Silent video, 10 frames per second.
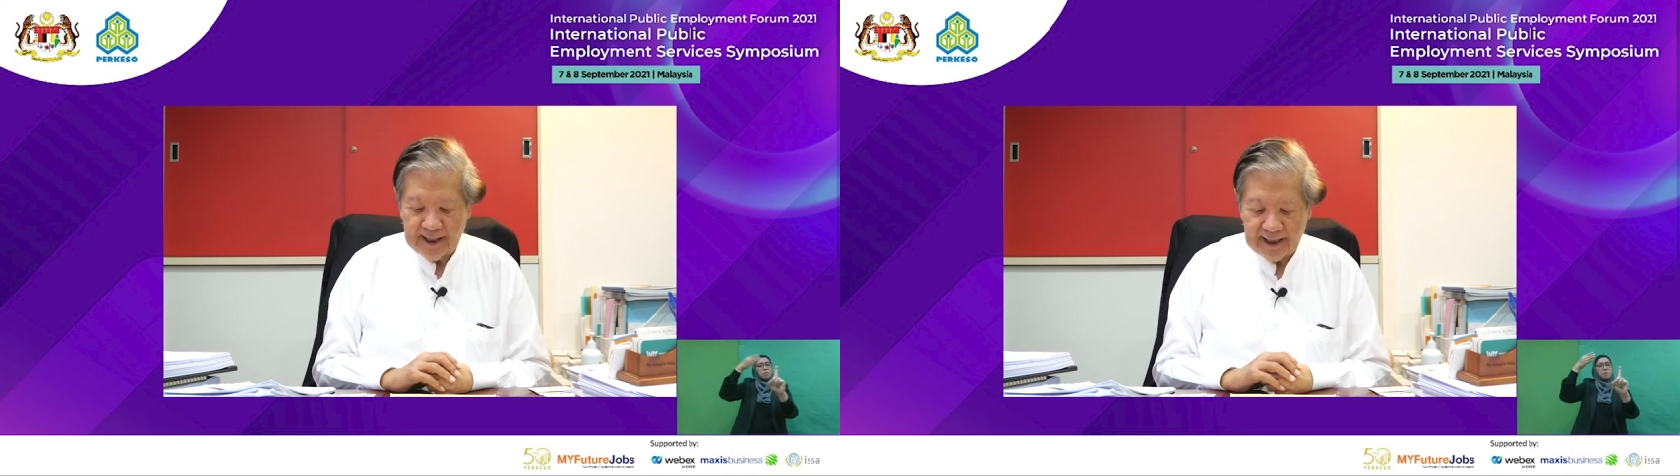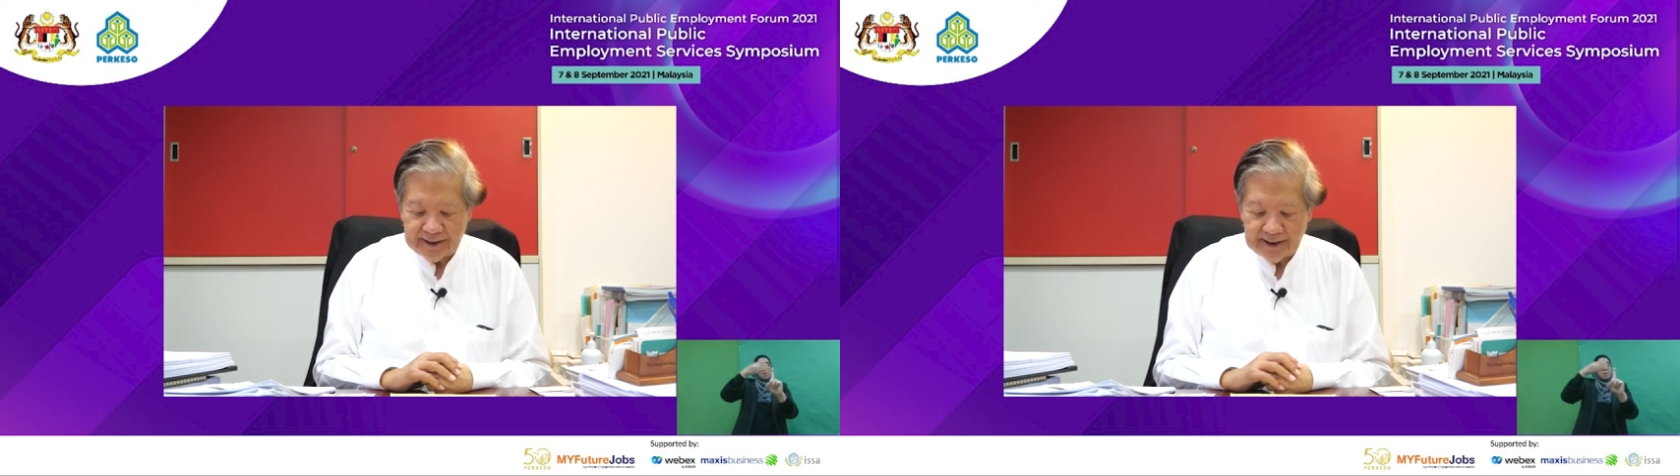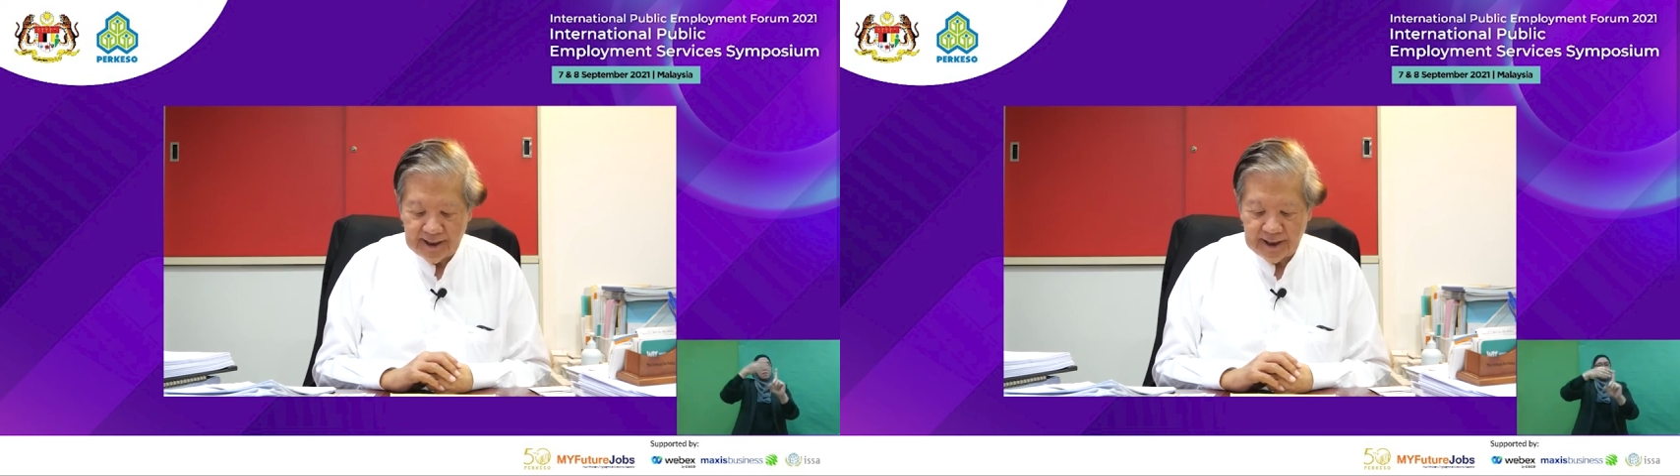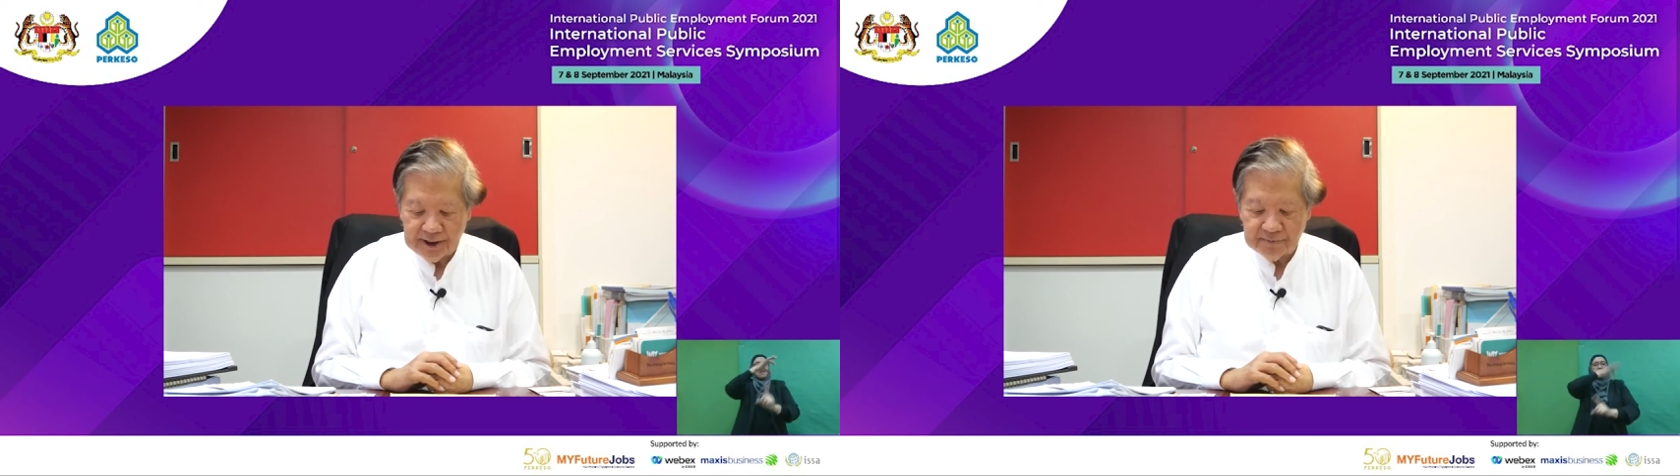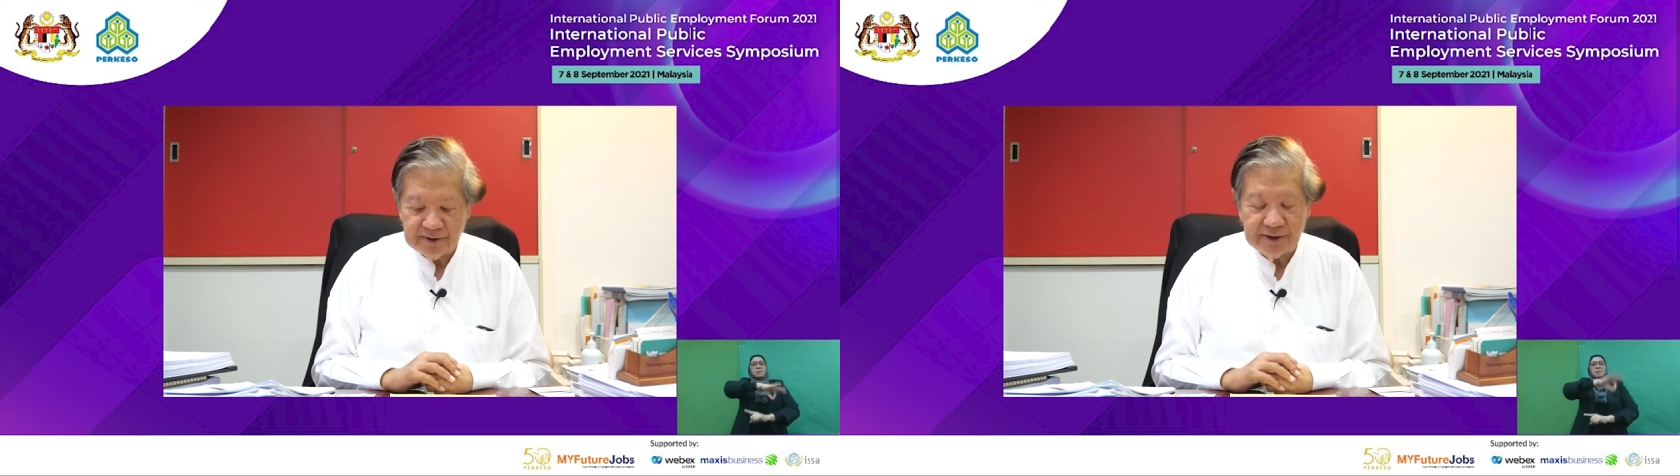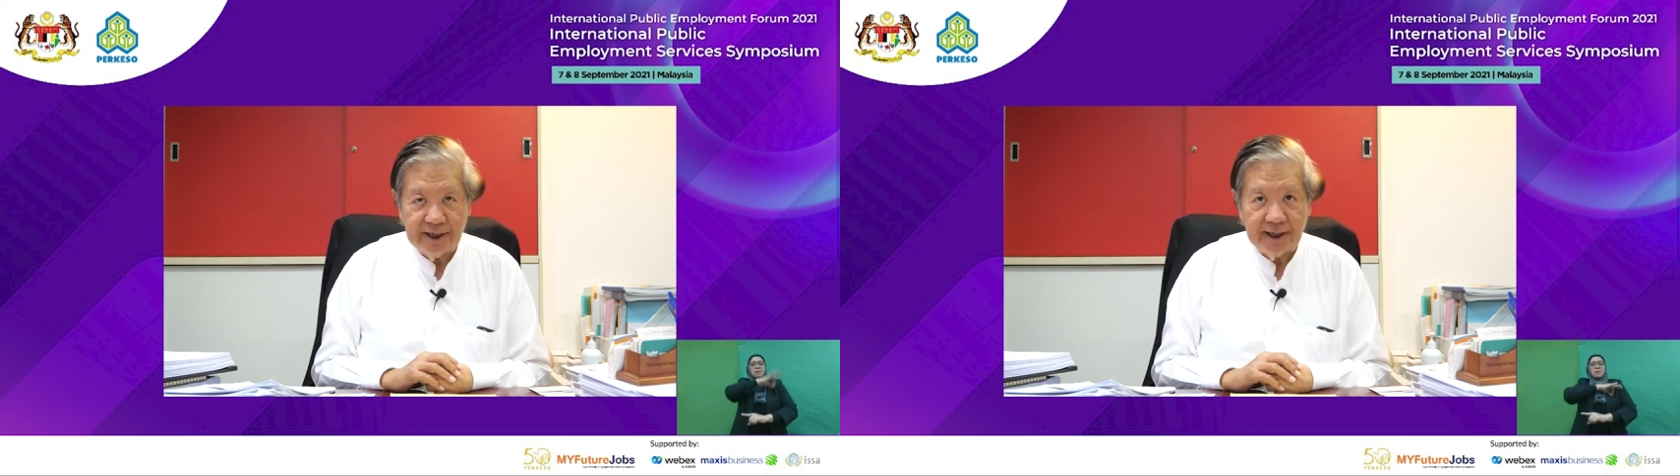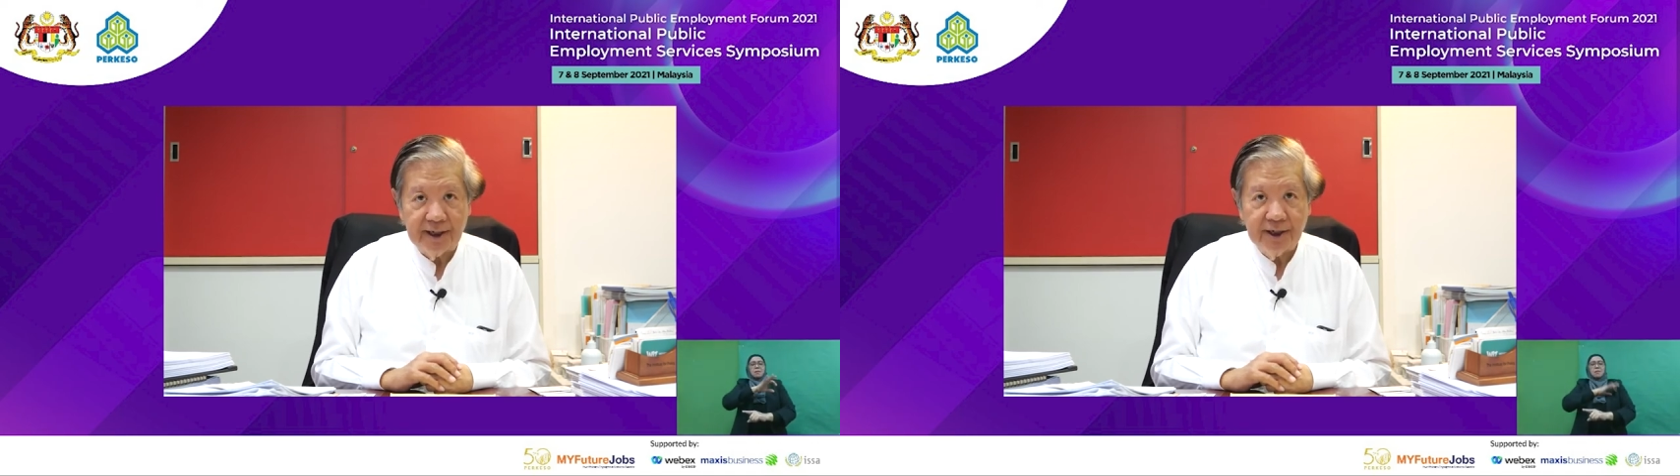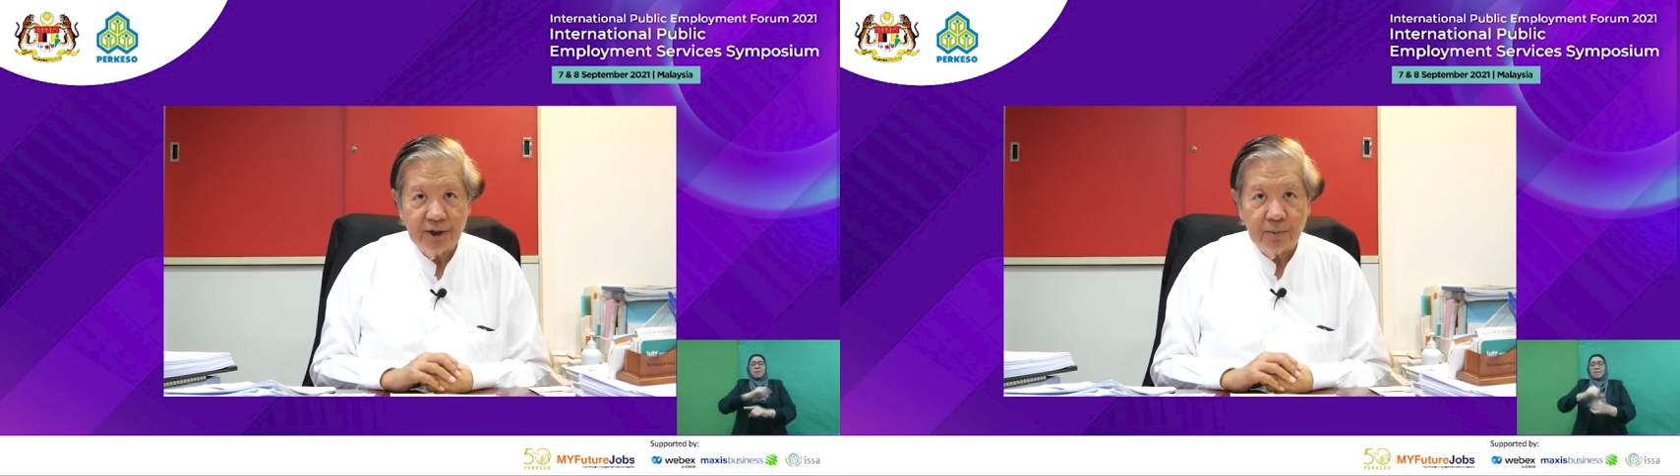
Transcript: at the end of the day,